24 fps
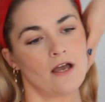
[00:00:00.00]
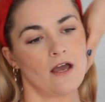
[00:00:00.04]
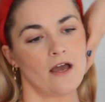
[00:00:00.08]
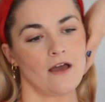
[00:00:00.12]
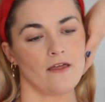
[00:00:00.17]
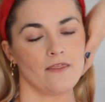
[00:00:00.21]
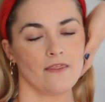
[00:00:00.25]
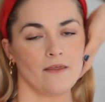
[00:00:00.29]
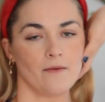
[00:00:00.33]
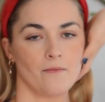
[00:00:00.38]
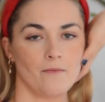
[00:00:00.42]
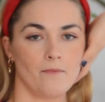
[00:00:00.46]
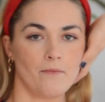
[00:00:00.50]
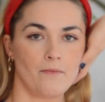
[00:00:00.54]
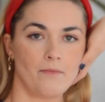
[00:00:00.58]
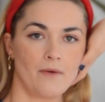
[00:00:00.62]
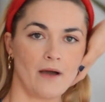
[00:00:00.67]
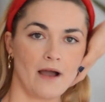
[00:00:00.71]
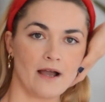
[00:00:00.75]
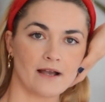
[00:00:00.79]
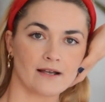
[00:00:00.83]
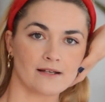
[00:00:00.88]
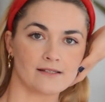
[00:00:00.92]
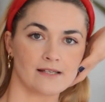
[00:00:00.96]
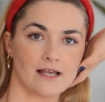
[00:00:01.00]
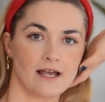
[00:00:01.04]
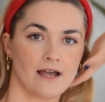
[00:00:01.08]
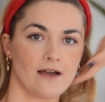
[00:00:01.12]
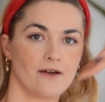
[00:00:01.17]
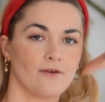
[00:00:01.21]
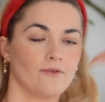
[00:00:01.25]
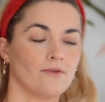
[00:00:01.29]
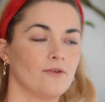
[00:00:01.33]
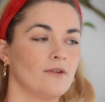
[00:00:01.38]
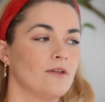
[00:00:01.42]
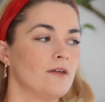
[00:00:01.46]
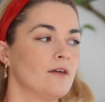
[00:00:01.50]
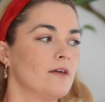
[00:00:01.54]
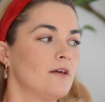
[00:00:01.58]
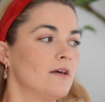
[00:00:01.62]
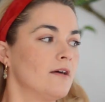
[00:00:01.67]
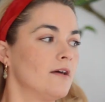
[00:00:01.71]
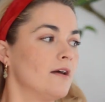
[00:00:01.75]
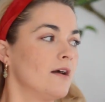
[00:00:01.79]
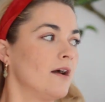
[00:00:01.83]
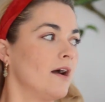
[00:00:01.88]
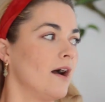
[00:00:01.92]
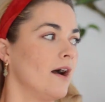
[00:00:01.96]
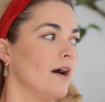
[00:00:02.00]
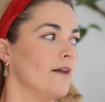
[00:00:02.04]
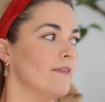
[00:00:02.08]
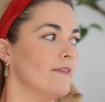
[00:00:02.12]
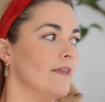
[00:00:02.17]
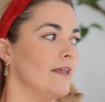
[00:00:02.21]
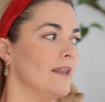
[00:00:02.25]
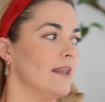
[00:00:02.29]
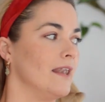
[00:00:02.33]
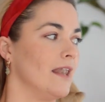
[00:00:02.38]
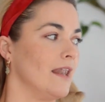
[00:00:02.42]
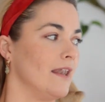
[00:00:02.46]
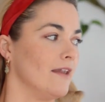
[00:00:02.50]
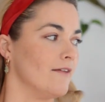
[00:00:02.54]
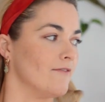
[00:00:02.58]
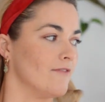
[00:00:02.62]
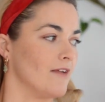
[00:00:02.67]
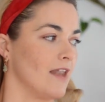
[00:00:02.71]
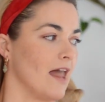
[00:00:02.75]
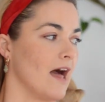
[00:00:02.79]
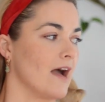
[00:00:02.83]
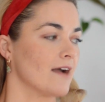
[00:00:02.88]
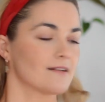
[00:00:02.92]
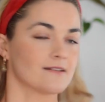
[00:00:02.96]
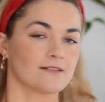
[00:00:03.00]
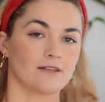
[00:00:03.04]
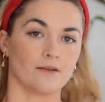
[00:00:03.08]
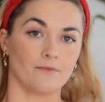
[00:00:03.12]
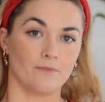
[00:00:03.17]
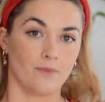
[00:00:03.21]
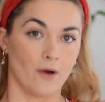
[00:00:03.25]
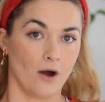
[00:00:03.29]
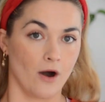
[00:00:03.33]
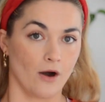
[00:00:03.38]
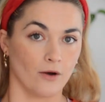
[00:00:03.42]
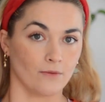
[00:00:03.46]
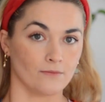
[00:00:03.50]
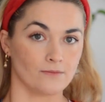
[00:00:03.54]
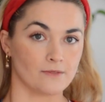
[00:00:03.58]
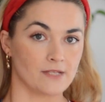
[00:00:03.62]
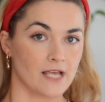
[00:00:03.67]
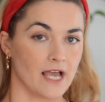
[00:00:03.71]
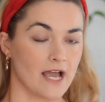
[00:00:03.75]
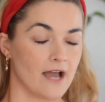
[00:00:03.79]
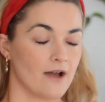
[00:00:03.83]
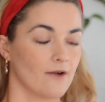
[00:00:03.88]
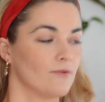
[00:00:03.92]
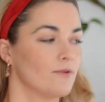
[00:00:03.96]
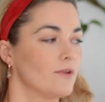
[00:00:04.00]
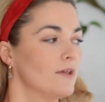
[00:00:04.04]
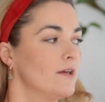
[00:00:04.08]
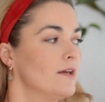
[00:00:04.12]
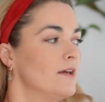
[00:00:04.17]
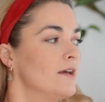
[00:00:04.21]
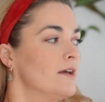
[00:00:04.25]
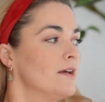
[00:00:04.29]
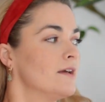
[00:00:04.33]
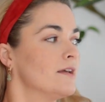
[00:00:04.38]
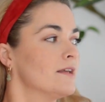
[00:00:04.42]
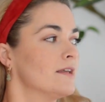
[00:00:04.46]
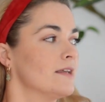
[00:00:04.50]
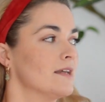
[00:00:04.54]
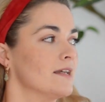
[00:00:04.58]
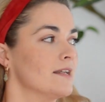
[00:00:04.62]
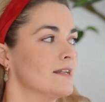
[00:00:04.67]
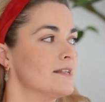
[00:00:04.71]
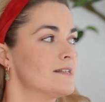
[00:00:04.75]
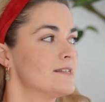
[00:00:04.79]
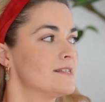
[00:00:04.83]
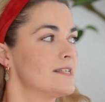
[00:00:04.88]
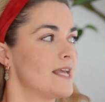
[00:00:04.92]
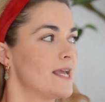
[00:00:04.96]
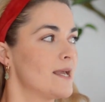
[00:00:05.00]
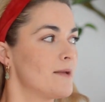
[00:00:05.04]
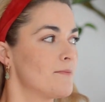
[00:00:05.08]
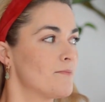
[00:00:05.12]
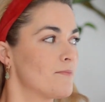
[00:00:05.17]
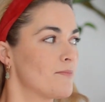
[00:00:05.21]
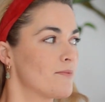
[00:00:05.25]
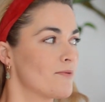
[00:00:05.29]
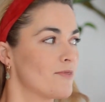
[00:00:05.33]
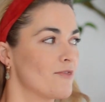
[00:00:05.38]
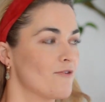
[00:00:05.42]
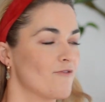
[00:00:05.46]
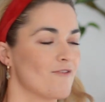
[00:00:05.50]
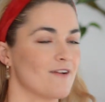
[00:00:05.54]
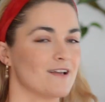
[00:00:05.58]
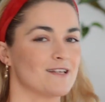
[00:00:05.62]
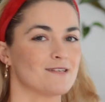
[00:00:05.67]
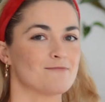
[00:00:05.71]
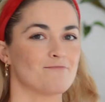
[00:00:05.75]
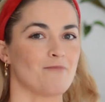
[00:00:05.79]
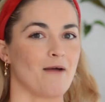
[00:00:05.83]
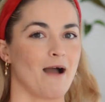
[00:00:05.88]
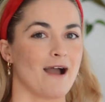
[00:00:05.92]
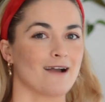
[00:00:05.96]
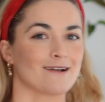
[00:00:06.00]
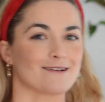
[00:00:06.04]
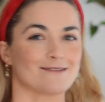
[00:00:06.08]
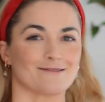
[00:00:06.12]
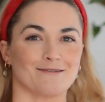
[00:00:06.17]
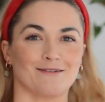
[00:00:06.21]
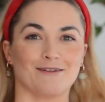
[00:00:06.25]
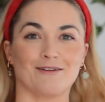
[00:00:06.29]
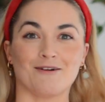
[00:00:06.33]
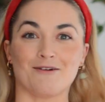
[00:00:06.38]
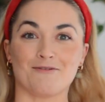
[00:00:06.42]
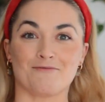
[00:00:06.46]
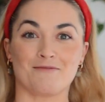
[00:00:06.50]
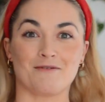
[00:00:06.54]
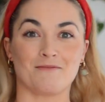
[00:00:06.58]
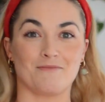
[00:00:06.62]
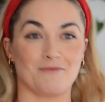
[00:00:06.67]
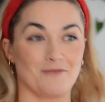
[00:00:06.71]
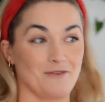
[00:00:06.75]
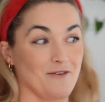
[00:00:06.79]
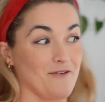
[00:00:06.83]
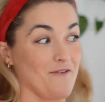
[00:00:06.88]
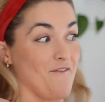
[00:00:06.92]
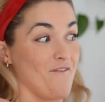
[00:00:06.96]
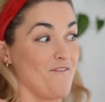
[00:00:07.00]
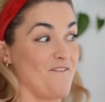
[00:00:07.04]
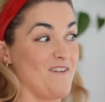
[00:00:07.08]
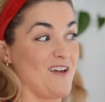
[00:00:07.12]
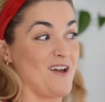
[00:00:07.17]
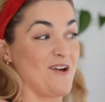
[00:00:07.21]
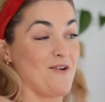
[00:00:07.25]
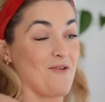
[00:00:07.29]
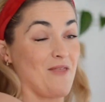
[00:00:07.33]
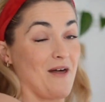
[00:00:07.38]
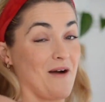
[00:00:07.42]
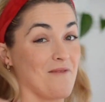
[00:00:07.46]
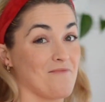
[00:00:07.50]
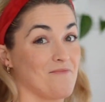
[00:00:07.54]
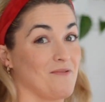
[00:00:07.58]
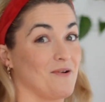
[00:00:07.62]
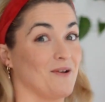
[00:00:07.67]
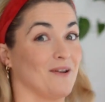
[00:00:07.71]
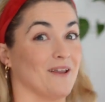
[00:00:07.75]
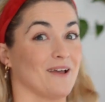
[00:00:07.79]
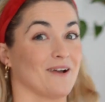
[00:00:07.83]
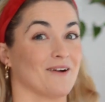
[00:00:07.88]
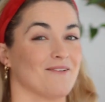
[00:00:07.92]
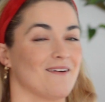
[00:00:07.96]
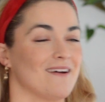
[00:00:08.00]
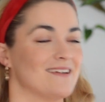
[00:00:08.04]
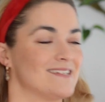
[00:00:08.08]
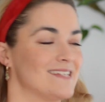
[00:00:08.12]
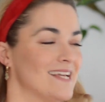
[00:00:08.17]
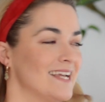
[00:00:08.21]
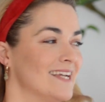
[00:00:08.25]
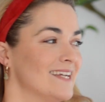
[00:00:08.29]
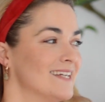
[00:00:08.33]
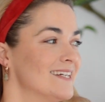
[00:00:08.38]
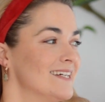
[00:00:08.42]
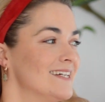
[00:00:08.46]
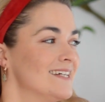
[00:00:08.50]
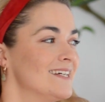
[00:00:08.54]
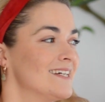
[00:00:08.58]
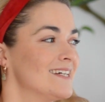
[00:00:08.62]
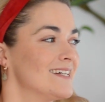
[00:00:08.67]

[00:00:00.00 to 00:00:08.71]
and then back down, and then let it relax. So palm down, you're gonna tip the wrist back. So a lot of people, you can feel that pulling already.